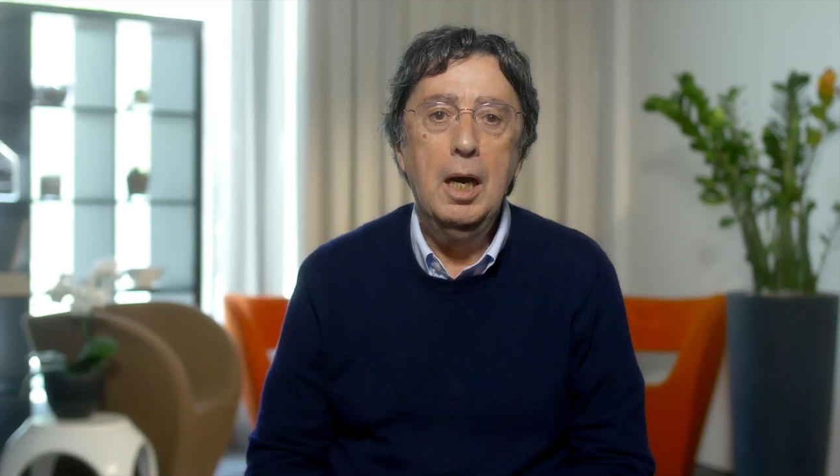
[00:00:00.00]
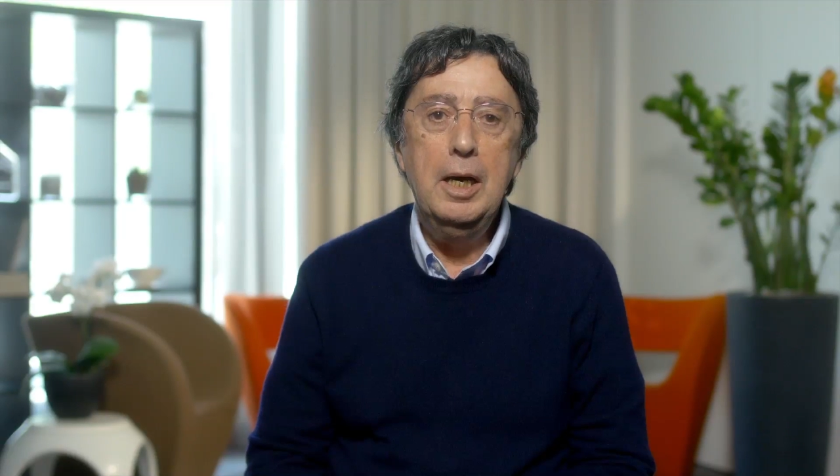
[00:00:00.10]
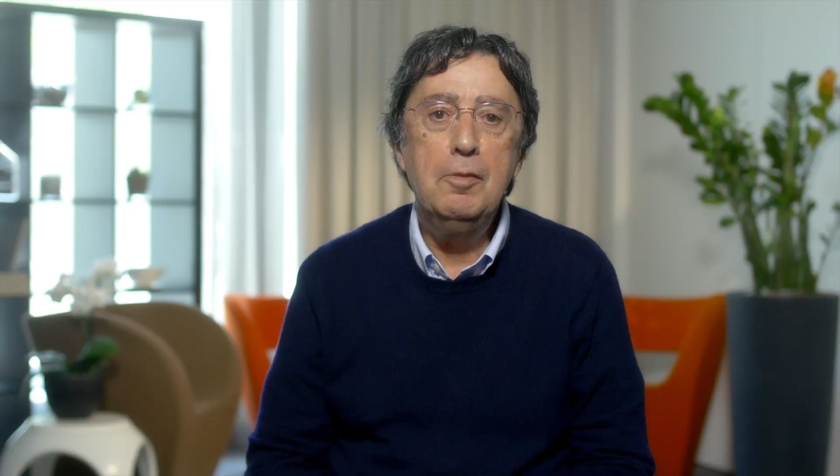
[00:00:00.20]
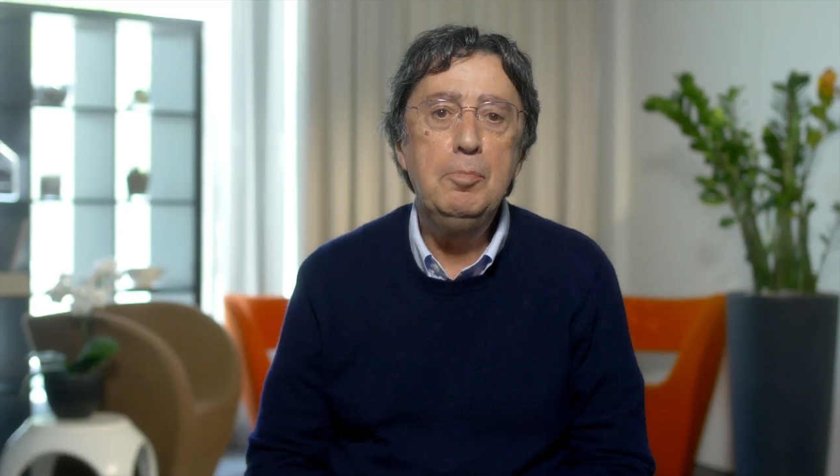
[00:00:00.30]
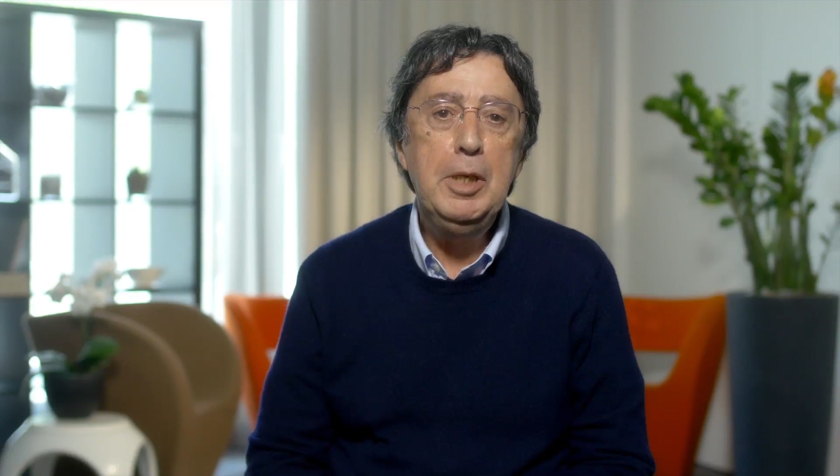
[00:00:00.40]
I
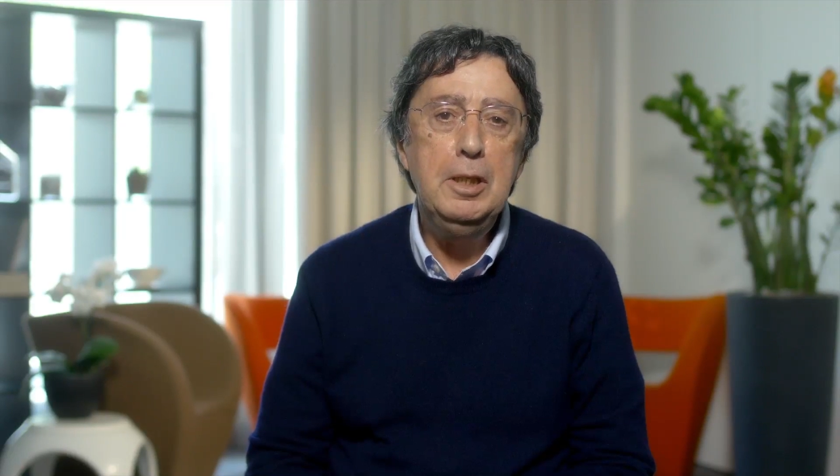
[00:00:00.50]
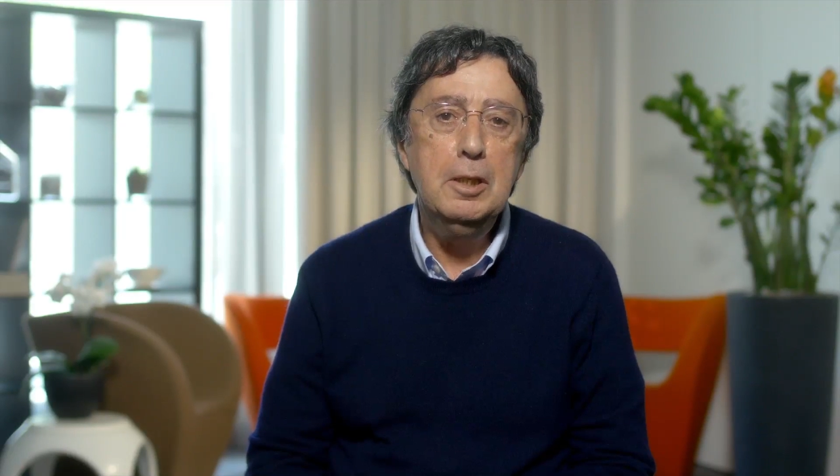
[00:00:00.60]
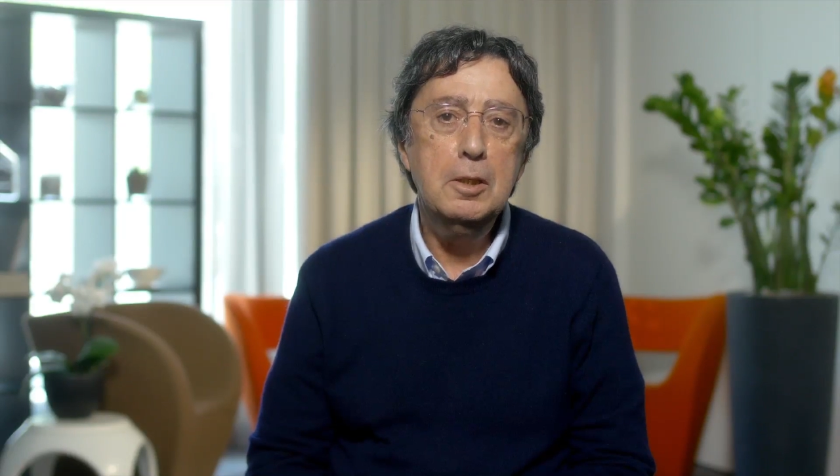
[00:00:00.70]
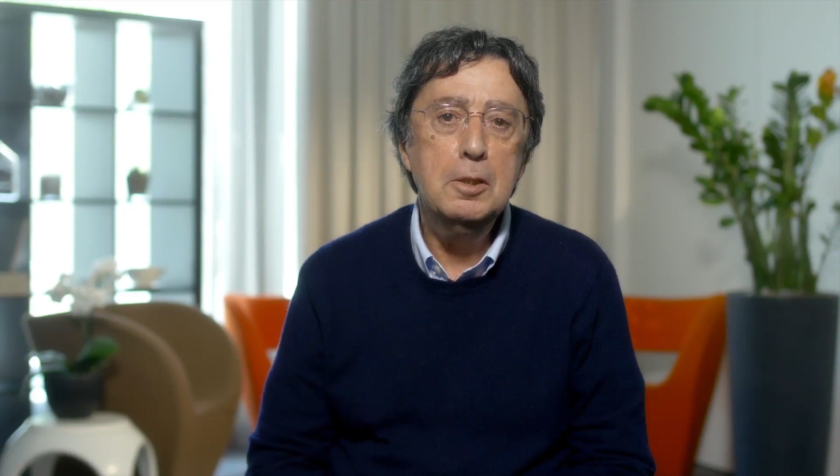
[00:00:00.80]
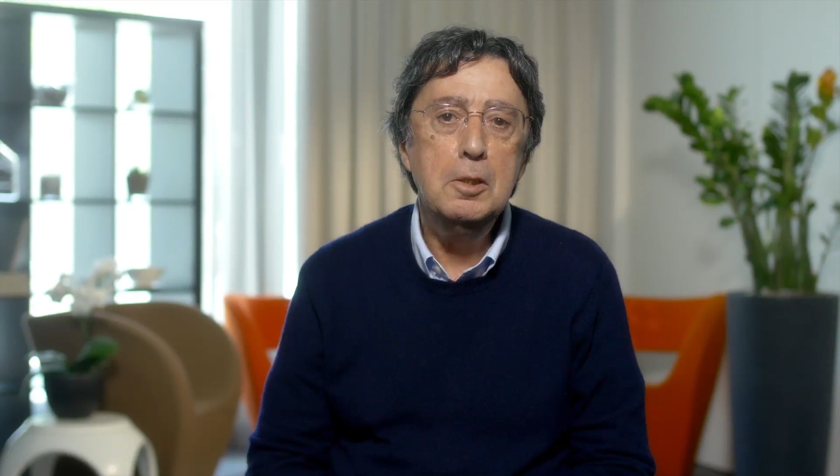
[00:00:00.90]
have been
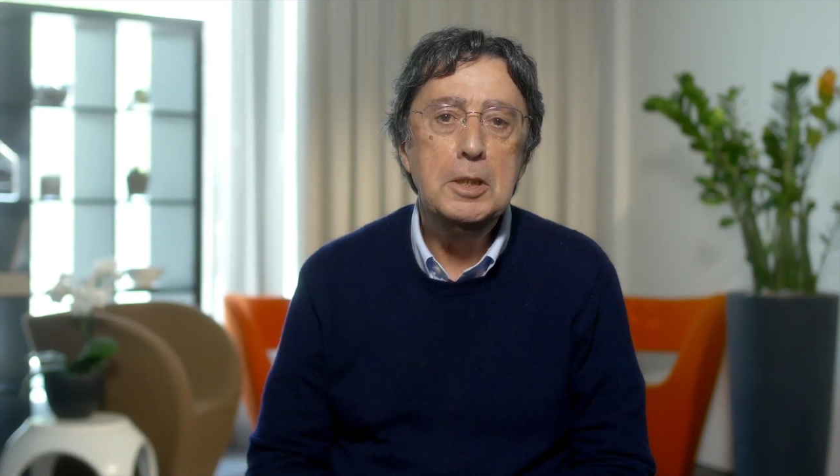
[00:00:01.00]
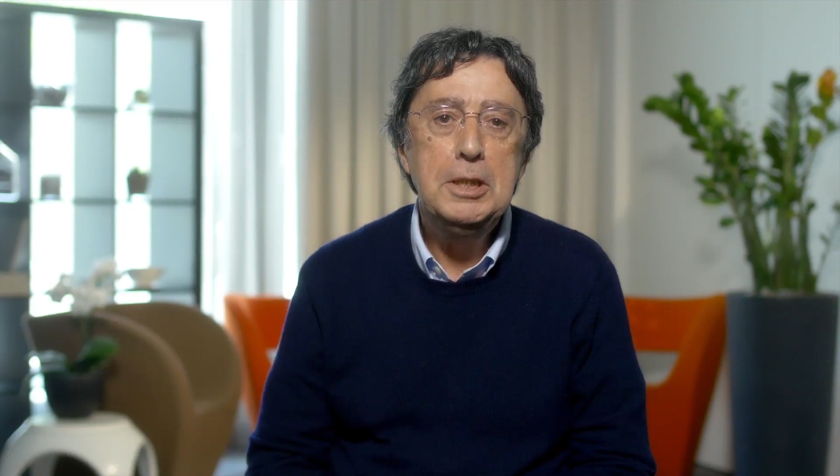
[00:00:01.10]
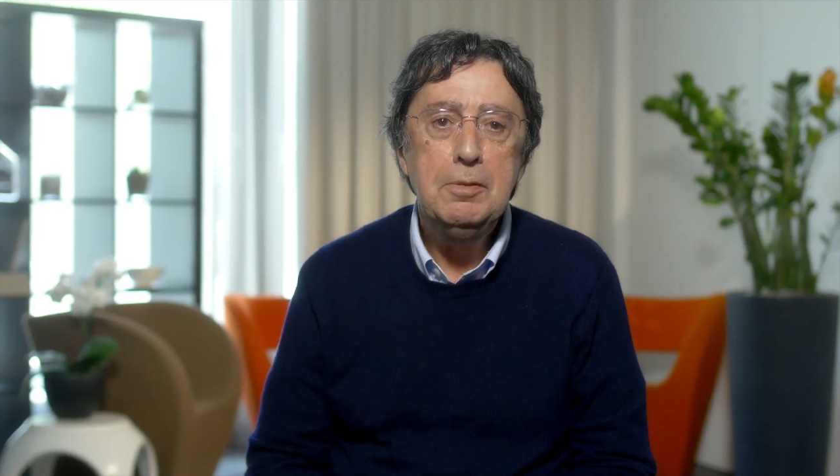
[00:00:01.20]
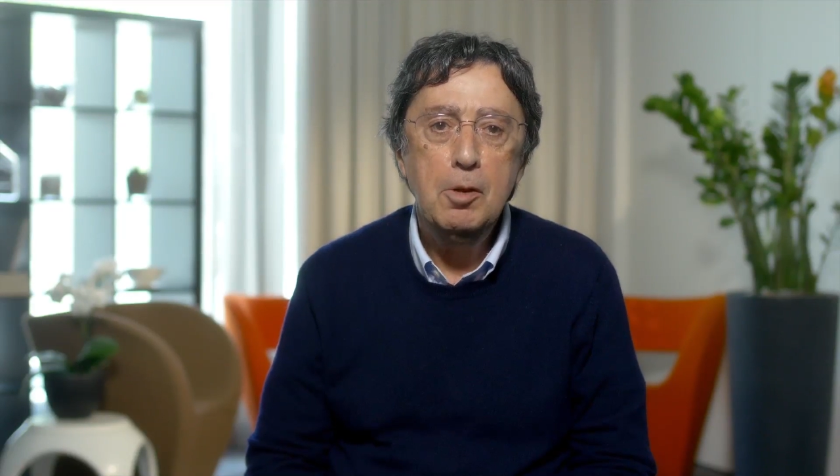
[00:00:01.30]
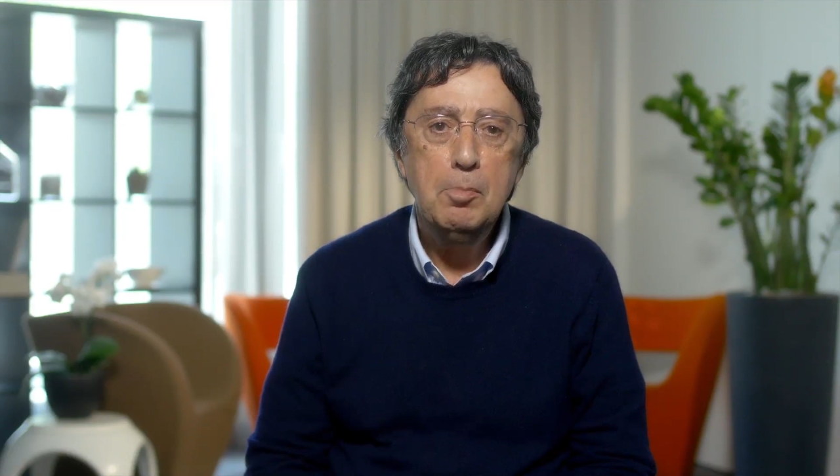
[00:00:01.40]
on the
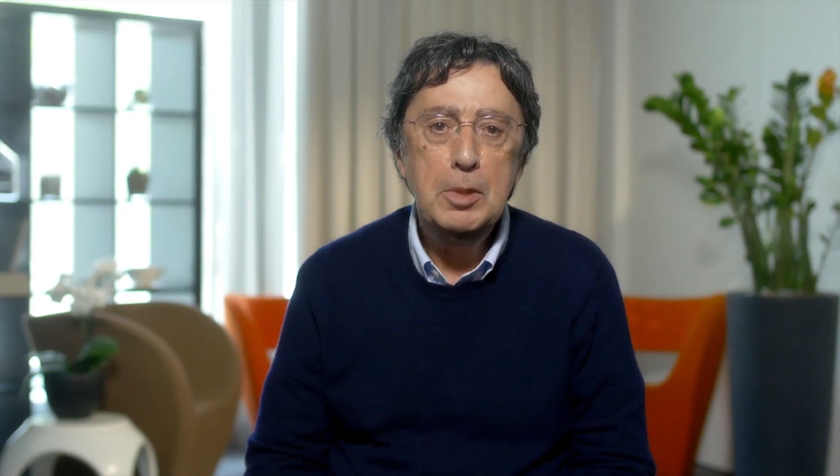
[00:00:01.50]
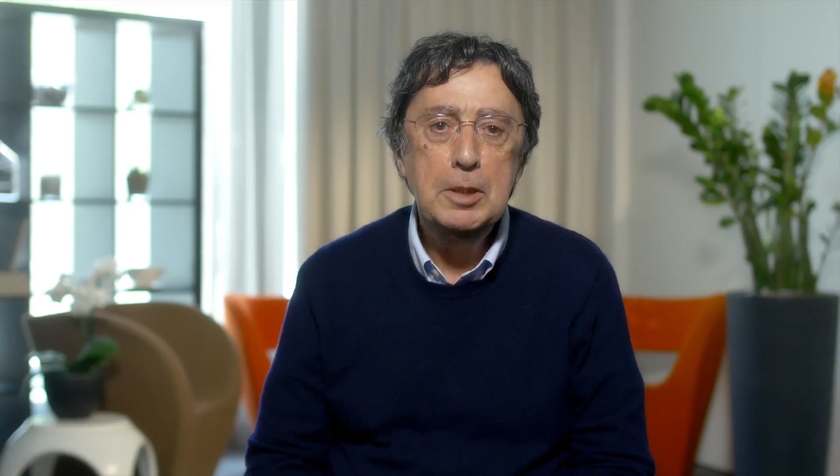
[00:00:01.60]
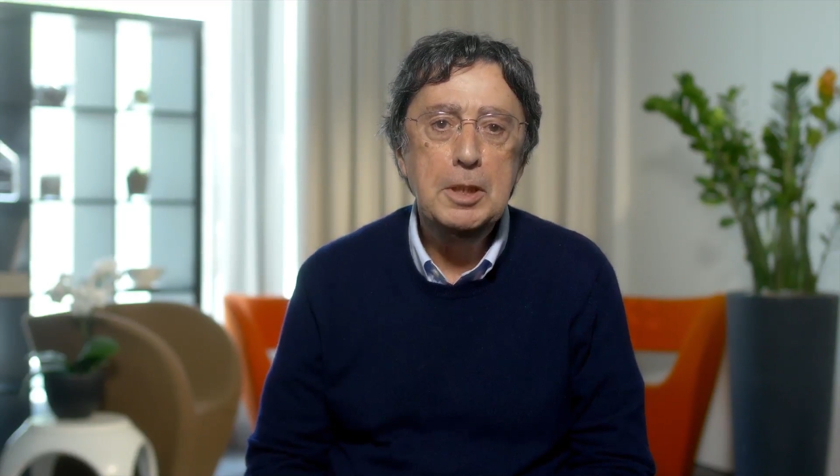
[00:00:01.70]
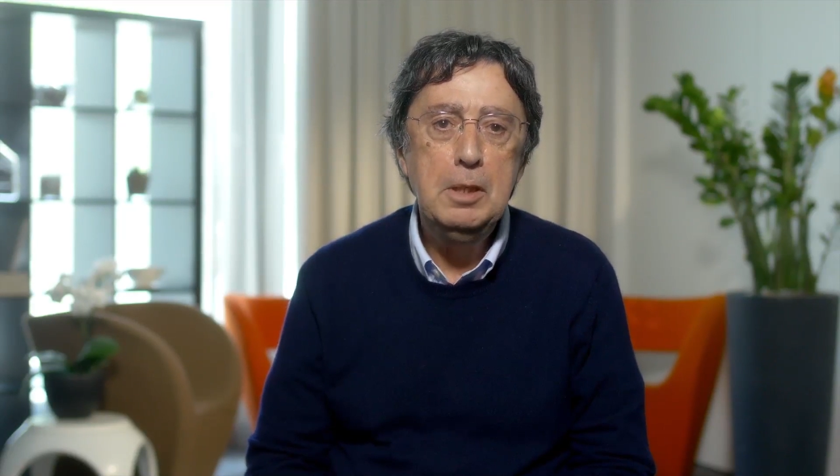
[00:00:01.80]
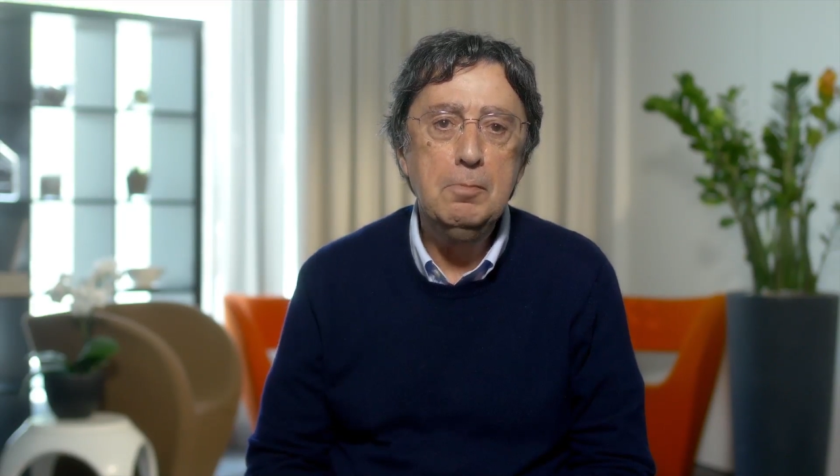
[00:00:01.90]

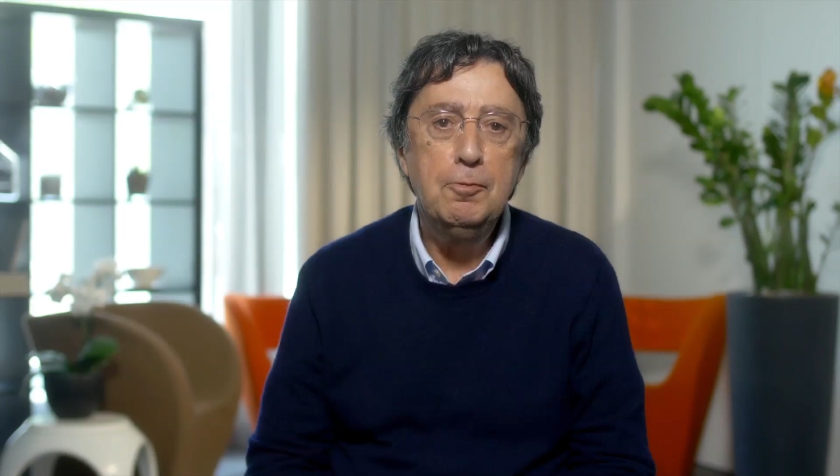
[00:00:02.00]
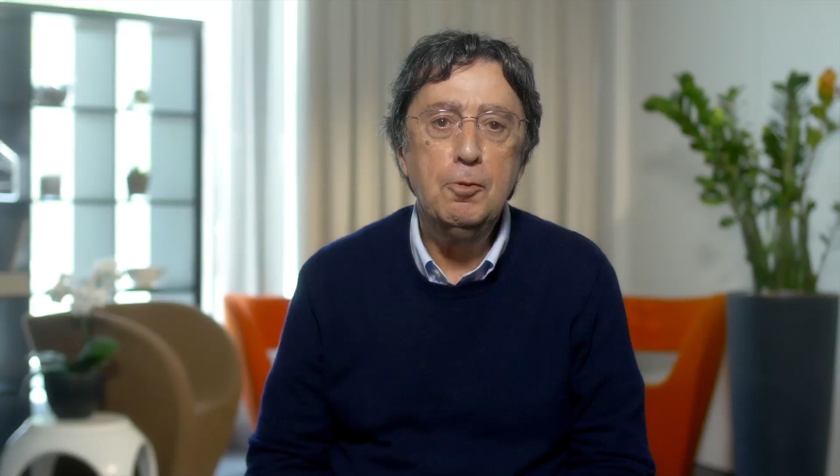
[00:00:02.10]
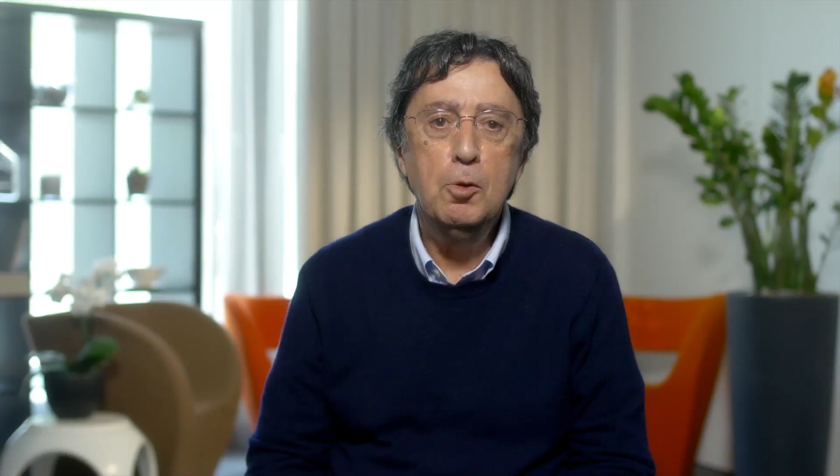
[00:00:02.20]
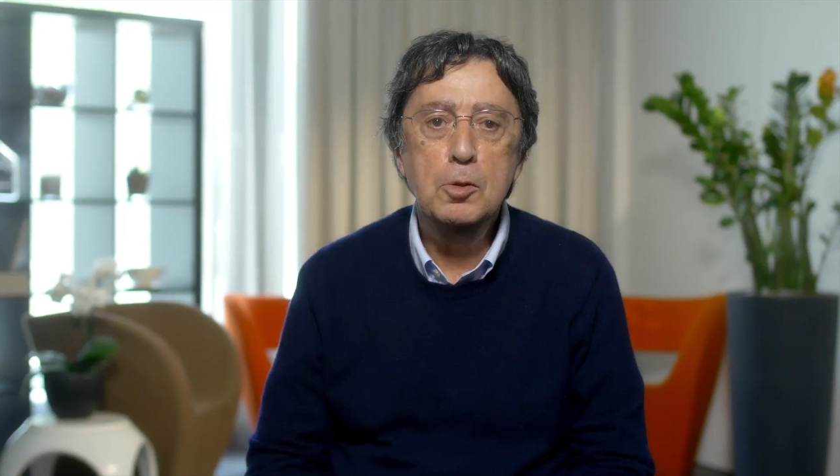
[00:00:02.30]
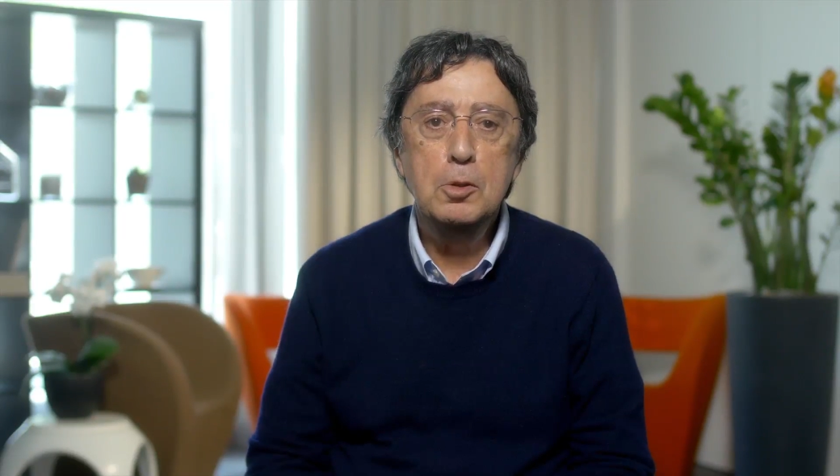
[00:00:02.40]
development team for